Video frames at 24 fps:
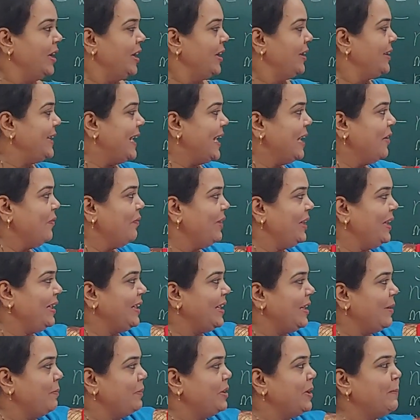Then will
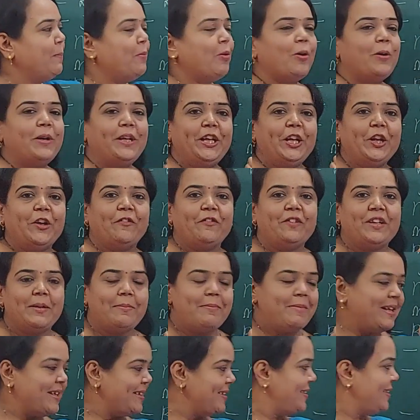come the body of the
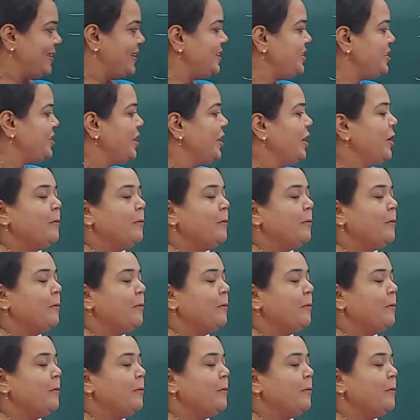message.